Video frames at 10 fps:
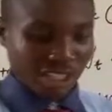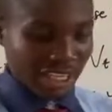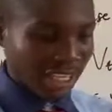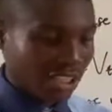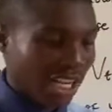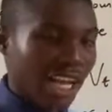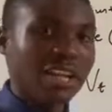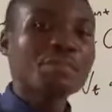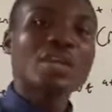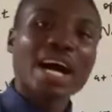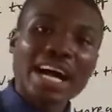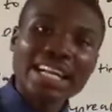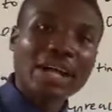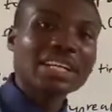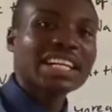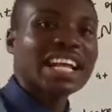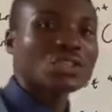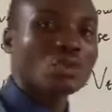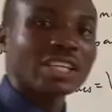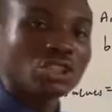initially. Now the
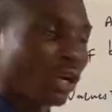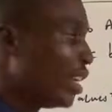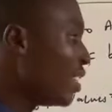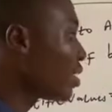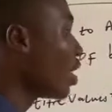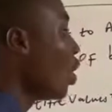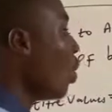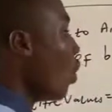next question is,